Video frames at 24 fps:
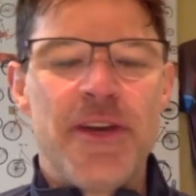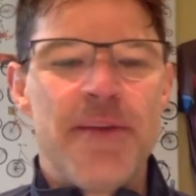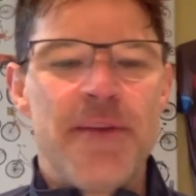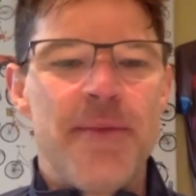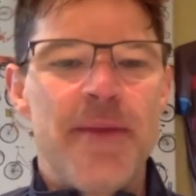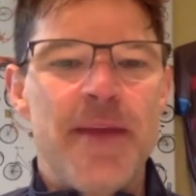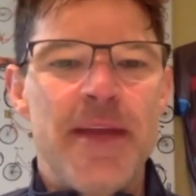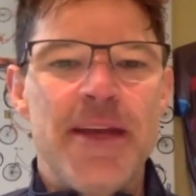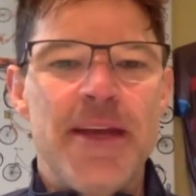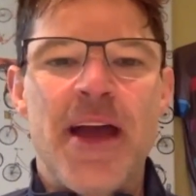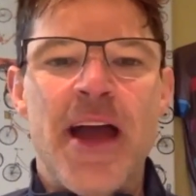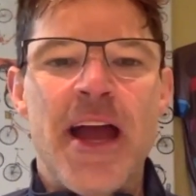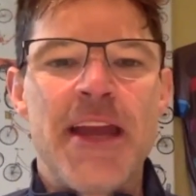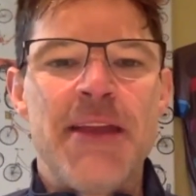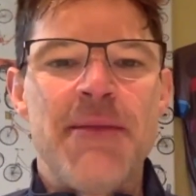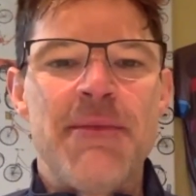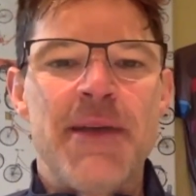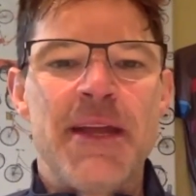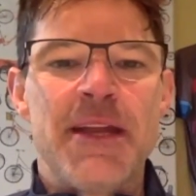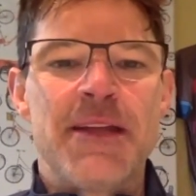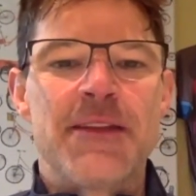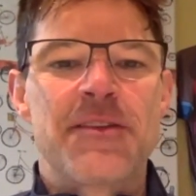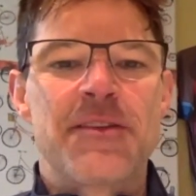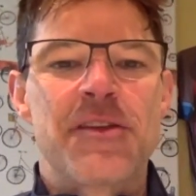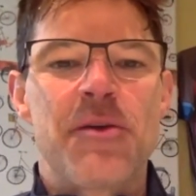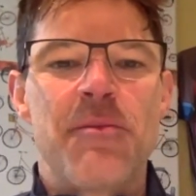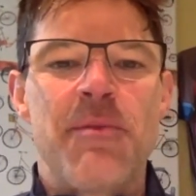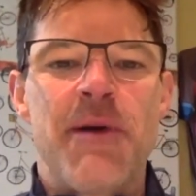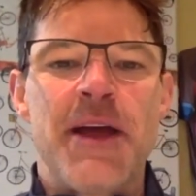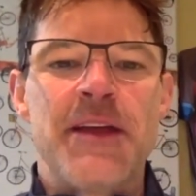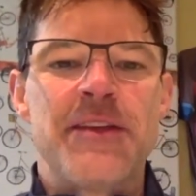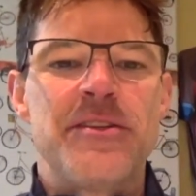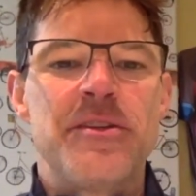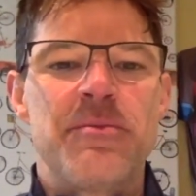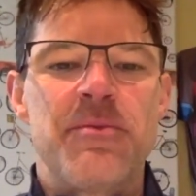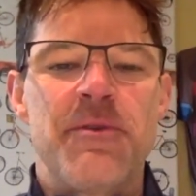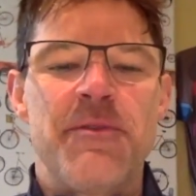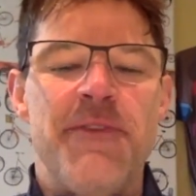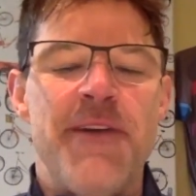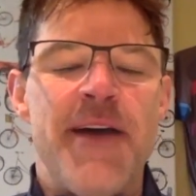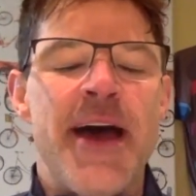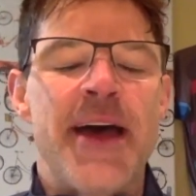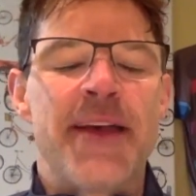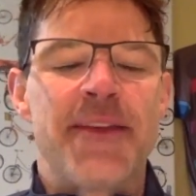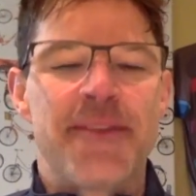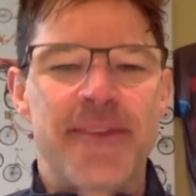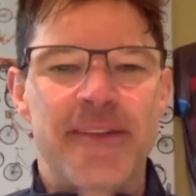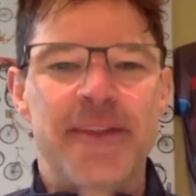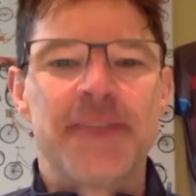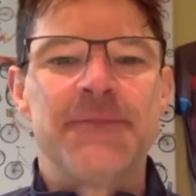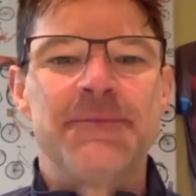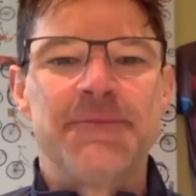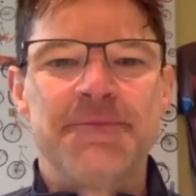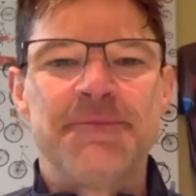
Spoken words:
it made 90 minutes go by super fast.